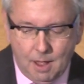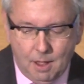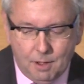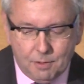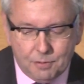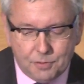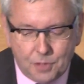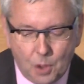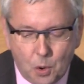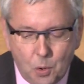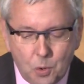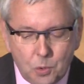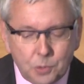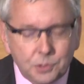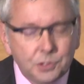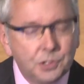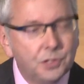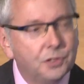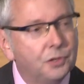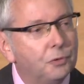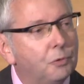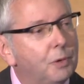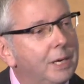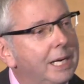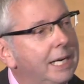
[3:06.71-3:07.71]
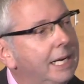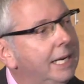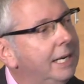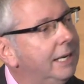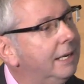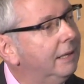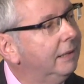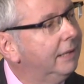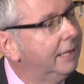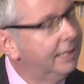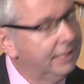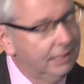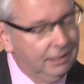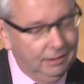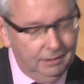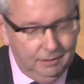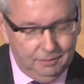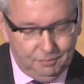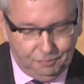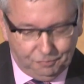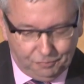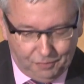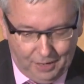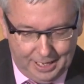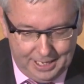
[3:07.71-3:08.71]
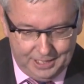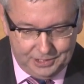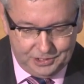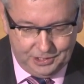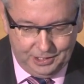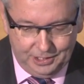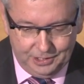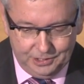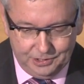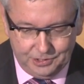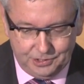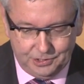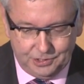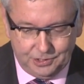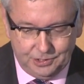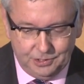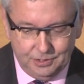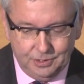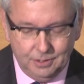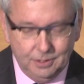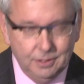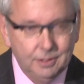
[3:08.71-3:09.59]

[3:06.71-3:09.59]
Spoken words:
Those three little phrases